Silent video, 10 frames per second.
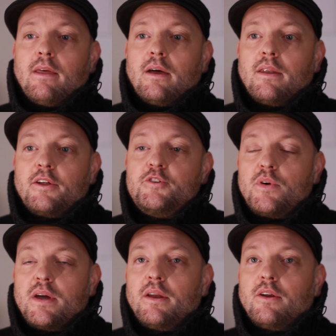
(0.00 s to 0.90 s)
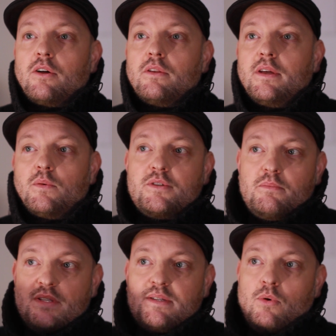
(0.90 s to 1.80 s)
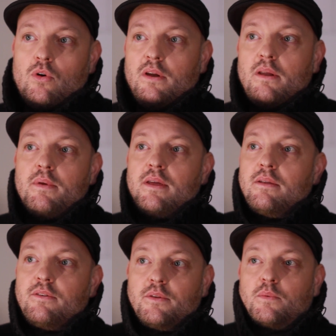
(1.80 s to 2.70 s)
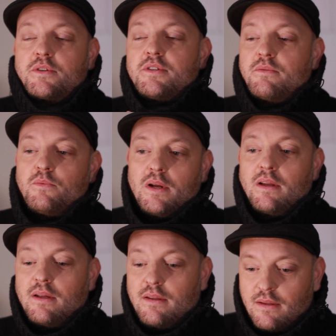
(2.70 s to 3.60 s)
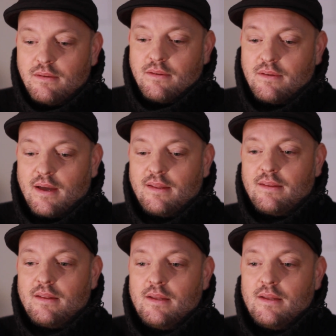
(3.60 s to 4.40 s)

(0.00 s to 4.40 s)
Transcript: And I tried it on. He was a bit smaller than me, so it was really tight.